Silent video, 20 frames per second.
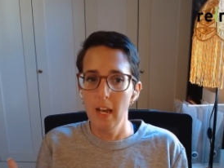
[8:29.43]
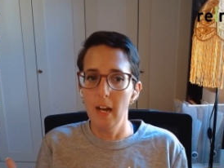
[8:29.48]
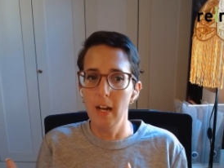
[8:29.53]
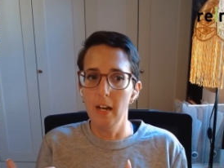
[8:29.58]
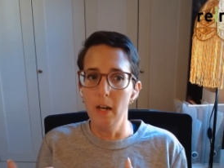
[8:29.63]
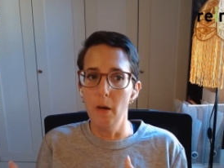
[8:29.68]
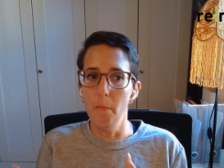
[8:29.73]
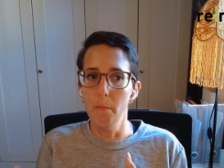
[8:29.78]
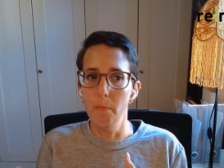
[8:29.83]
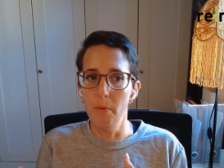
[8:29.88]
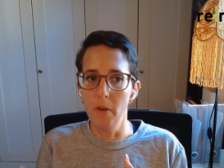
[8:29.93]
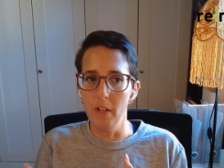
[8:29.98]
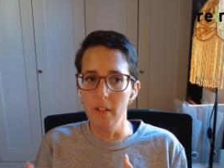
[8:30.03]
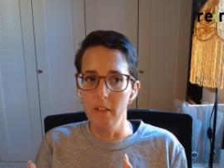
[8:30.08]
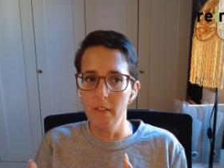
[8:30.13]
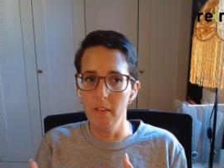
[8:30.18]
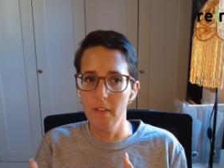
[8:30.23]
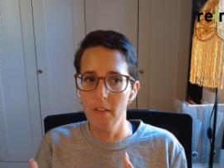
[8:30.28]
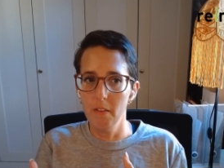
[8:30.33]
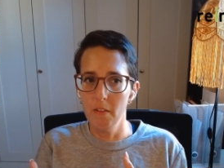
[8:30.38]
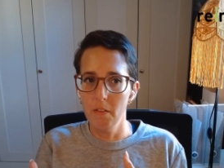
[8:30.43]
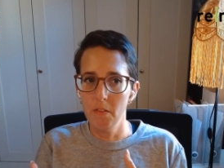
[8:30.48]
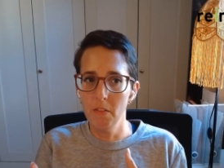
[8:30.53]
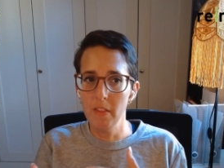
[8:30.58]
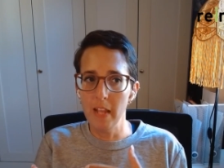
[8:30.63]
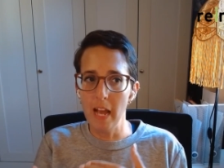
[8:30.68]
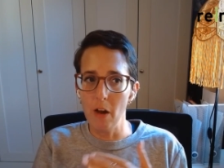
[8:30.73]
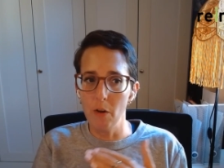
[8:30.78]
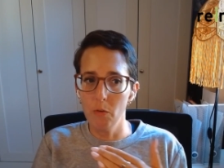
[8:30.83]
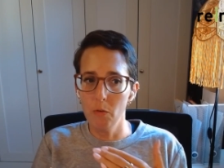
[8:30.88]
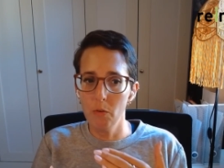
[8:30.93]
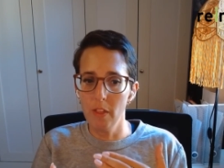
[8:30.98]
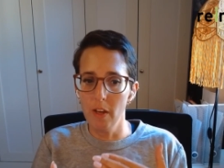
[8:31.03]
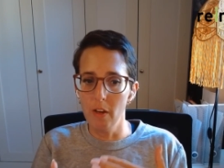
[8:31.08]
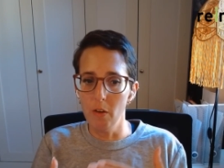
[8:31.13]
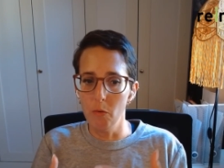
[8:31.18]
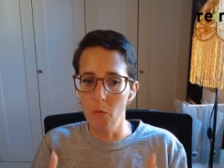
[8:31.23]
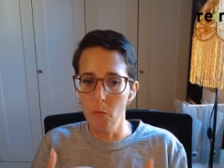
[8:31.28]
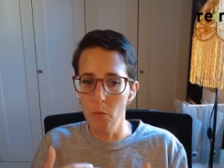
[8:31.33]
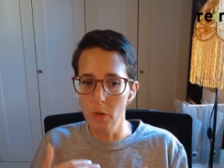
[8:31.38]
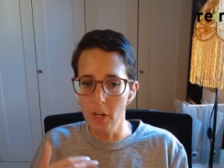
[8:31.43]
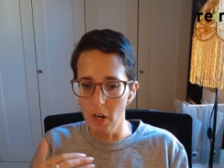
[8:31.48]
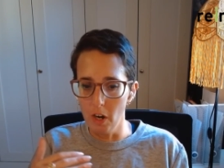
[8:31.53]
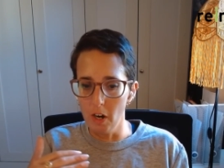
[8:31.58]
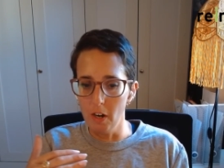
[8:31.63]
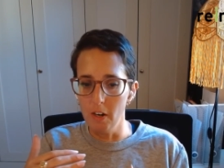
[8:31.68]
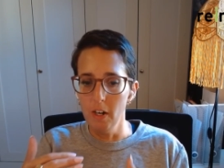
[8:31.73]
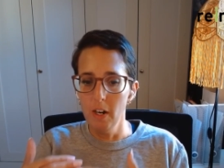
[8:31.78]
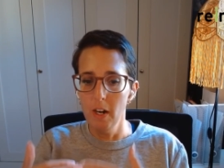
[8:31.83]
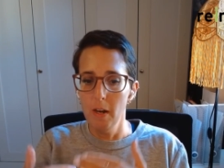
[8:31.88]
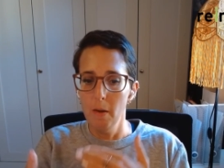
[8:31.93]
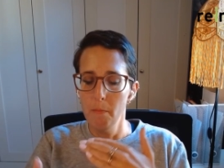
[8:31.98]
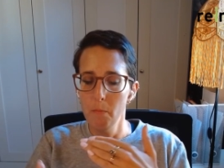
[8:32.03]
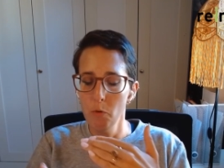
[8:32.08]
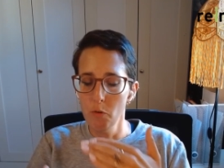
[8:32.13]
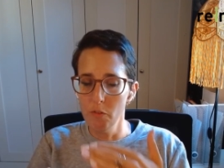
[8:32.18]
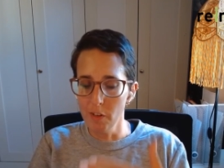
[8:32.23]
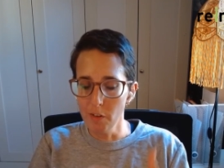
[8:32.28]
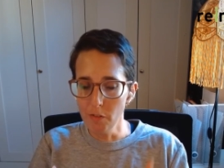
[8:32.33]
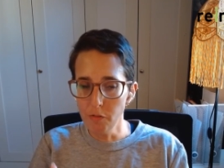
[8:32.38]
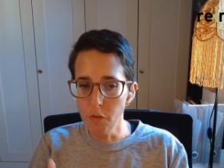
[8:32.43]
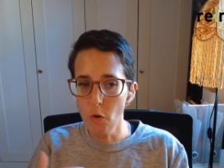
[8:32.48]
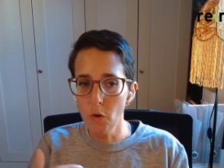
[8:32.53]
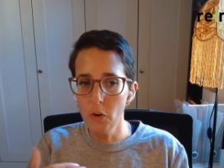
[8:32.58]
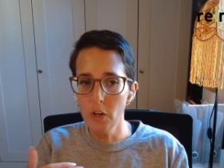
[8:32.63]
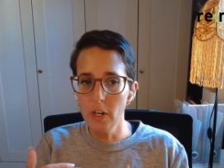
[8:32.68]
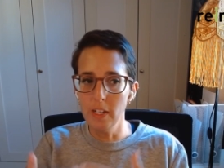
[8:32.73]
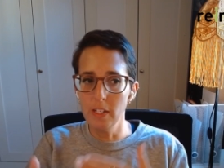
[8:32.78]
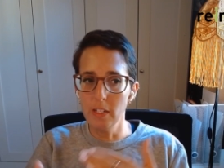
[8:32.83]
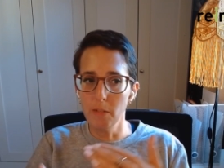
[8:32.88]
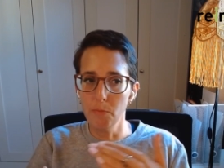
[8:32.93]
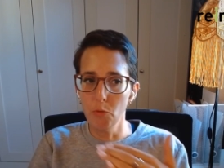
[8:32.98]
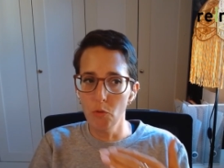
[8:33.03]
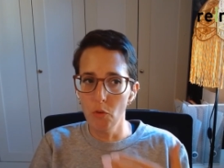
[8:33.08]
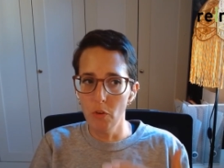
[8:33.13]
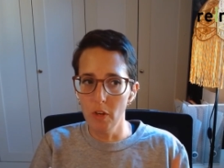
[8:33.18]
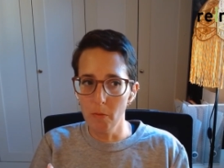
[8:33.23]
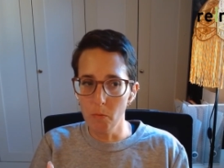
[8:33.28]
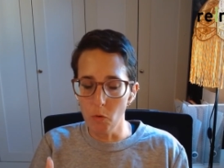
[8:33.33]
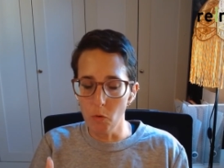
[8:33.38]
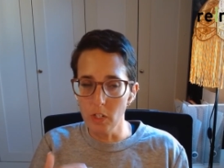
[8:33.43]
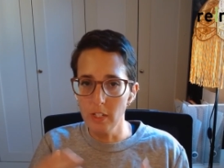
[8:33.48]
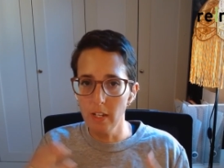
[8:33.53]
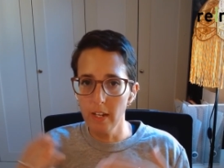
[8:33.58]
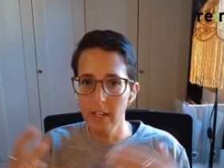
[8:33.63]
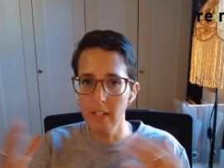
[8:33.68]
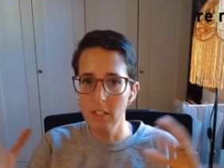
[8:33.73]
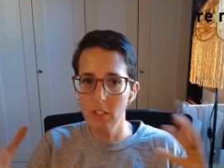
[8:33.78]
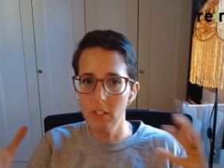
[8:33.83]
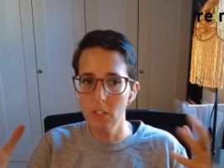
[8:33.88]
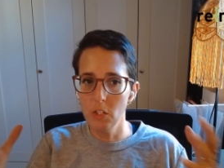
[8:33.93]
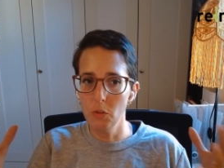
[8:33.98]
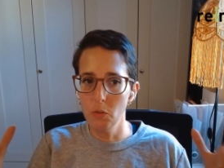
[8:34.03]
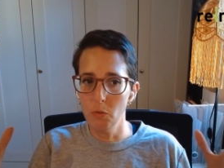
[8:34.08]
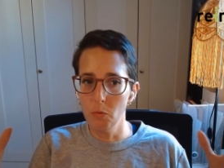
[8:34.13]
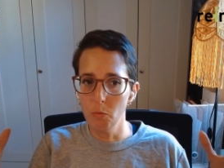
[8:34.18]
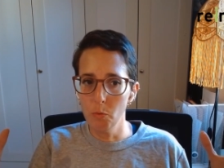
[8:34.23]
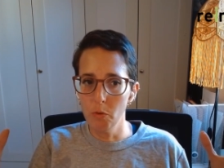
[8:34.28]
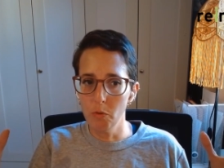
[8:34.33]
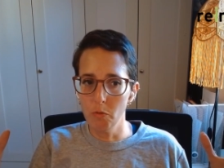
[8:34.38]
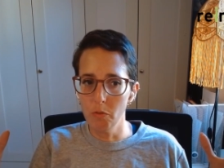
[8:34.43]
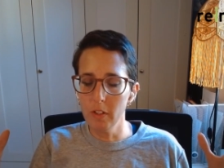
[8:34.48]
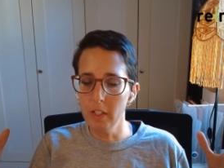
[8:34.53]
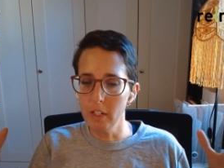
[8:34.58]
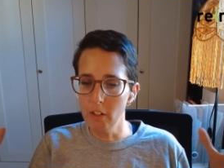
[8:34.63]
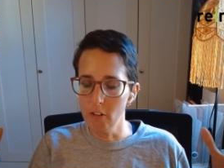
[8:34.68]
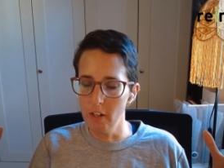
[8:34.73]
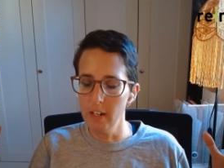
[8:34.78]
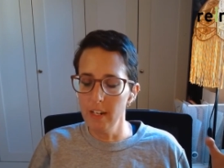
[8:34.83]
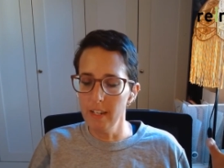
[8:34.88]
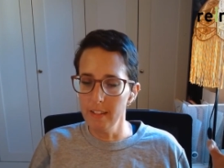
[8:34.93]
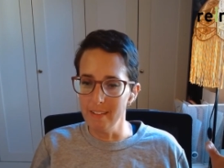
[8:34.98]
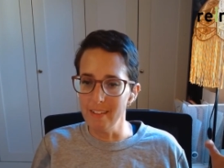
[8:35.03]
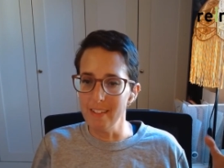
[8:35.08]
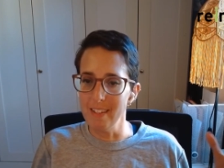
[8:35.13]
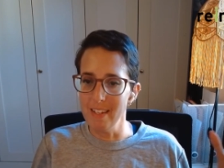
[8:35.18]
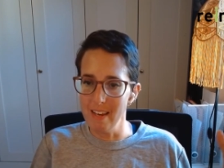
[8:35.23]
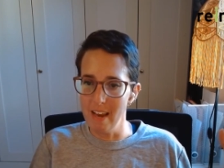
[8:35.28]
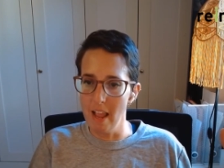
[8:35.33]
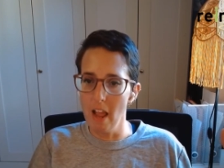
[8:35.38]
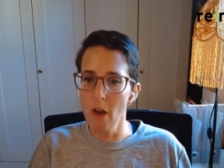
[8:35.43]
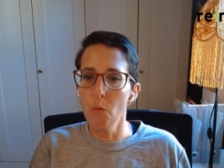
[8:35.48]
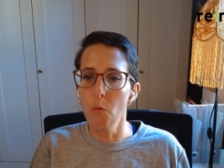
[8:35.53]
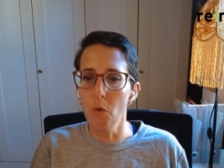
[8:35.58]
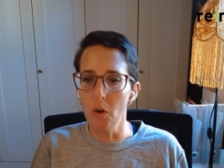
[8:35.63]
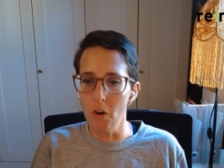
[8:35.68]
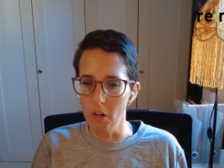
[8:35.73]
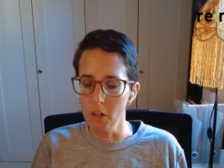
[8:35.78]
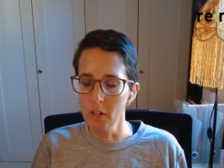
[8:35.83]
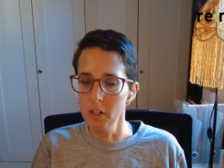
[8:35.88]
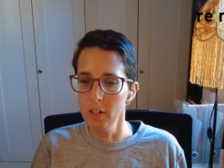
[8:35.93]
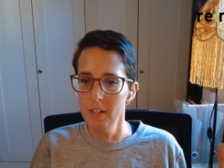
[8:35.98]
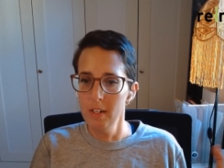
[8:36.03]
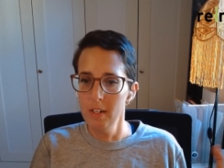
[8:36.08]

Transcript: But now that we are moving forward and deploying more sites, we're really creating this network